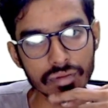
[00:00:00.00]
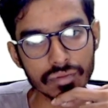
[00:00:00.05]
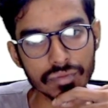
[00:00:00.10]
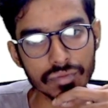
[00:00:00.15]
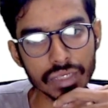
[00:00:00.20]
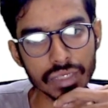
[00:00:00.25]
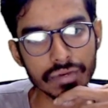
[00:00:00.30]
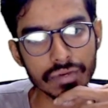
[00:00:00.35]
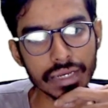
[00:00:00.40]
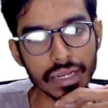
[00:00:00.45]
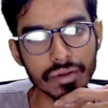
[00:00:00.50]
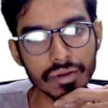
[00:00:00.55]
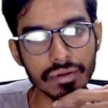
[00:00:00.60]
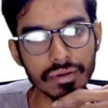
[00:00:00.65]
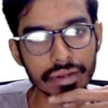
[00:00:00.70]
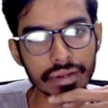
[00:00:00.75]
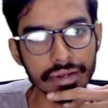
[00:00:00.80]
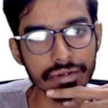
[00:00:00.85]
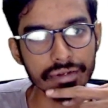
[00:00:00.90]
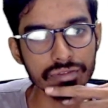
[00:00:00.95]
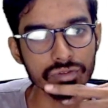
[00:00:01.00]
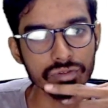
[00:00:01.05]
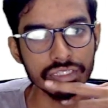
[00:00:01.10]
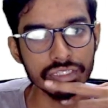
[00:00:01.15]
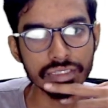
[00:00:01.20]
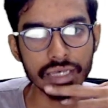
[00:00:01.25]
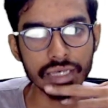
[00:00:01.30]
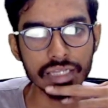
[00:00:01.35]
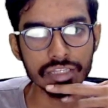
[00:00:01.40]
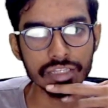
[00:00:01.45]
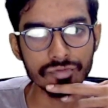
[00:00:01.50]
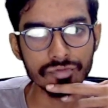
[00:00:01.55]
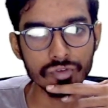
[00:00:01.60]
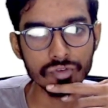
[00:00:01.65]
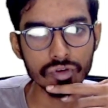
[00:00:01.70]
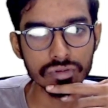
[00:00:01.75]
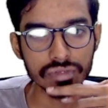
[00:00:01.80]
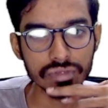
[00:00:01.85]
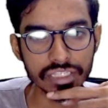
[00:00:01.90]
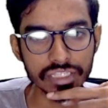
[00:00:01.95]
arrived, right? So these are the
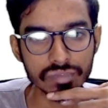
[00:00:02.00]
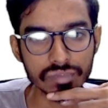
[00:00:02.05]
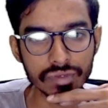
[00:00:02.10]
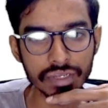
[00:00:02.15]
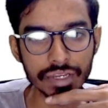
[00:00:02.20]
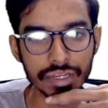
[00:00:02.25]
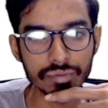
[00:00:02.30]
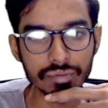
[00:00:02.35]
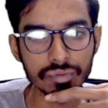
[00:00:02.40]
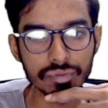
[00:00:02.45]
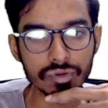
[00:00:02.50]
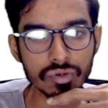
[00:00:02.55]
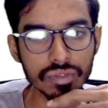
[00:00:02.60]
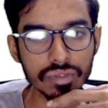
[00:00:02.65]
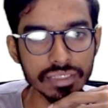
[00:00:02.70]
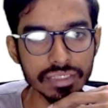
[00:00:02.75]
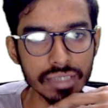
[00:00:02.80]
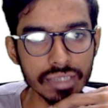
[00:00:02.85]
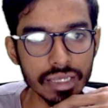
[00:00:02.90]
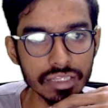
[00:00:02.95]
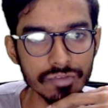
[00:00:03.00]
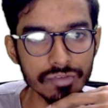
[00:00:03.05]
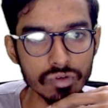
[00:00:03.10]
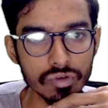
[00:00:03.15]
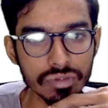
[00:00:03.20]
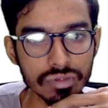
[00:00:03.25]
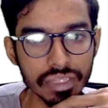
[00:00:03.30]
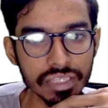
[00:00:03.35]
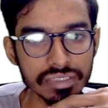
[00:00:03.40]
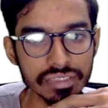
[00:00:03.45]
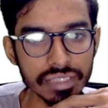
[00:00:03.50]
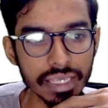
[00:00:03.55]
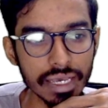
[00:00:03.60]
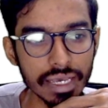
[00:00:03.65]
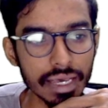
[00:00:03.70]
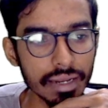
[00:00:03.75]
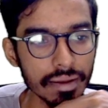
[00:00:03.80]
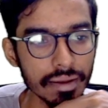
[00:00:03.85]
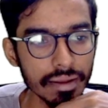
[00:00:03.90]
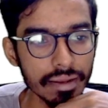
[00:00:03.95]
4 things we need to prove. These are the 4 things they
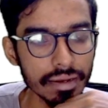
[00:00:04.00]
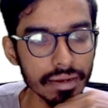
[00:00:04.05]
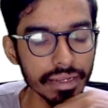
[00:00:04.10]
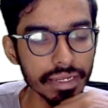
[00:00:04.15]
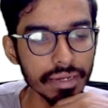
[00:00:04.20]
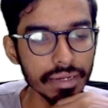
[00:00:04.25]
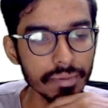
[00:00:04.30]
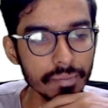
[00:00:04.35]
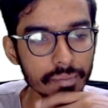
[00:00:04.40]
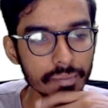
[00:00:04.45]
are, right?